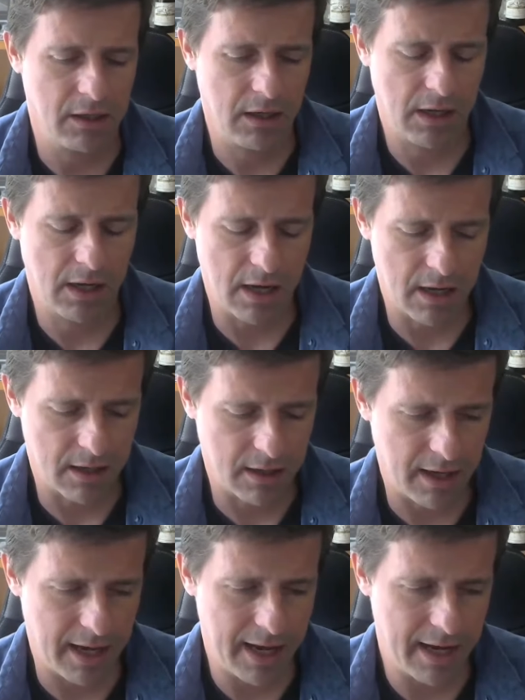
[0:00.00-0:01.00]
uh,
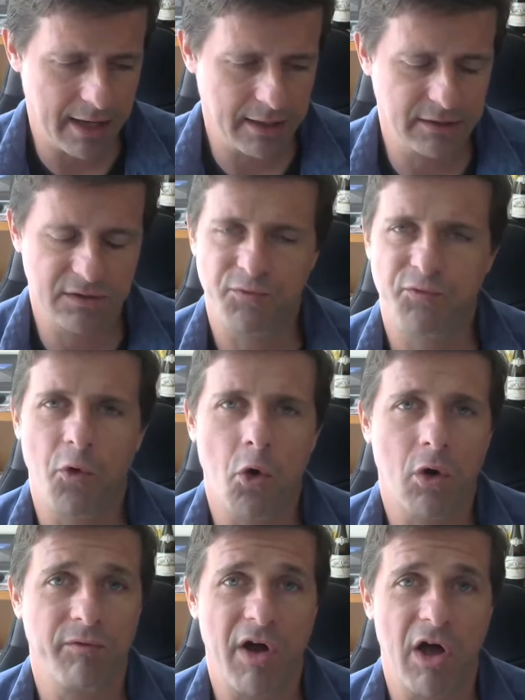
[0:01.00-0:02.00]
and
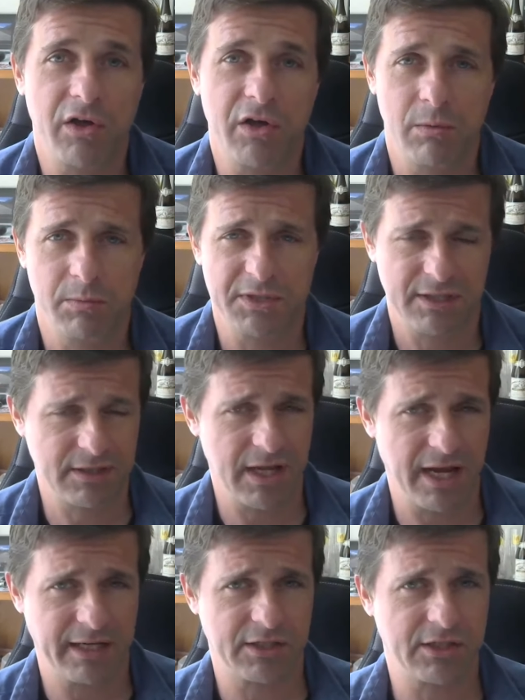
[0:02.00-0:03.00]
four volumes is
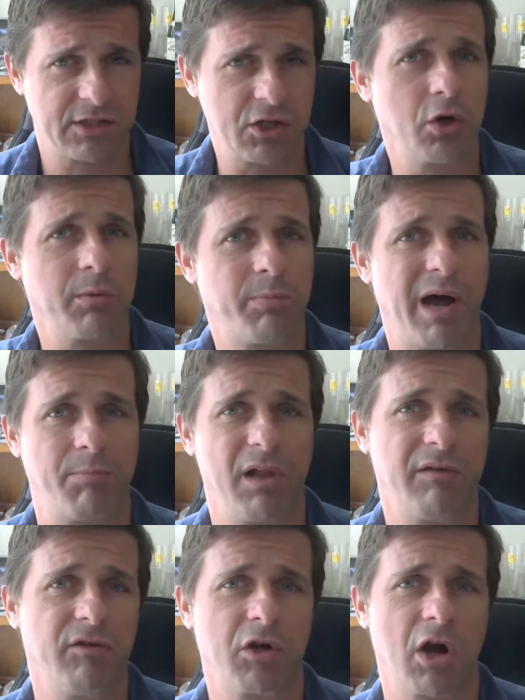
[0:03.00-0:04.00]
like soda pop
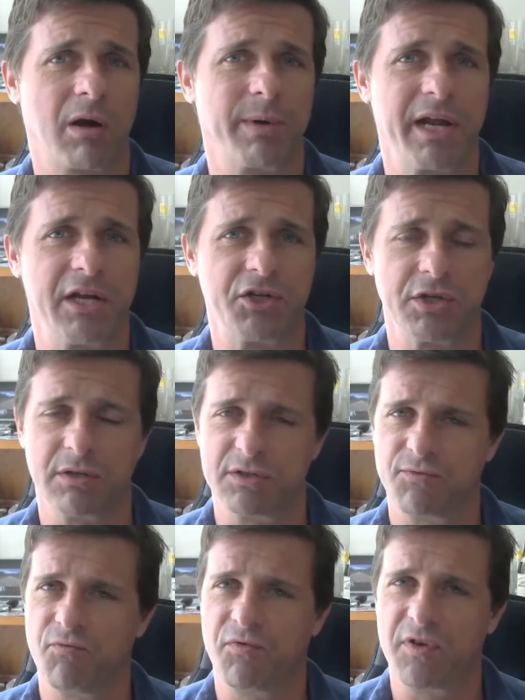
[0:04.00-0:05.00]
level carbonations,
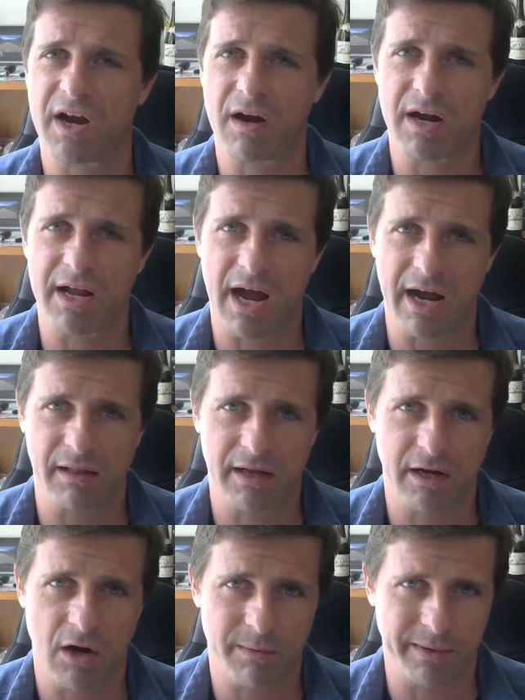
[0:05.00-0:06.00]
very
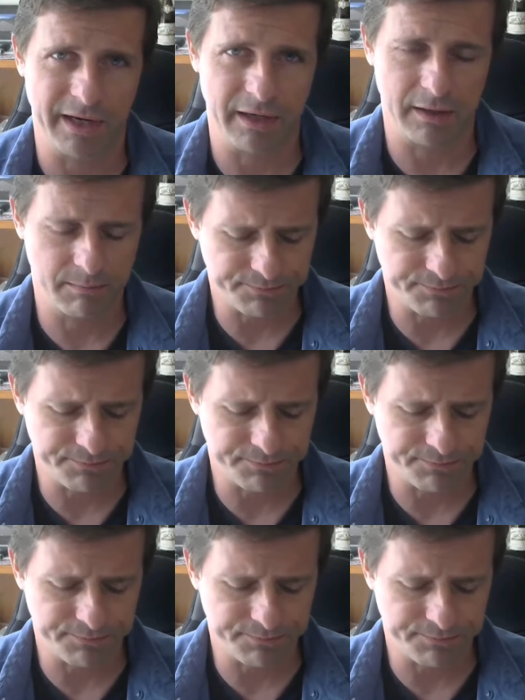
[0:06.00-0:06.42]
highly carbonated.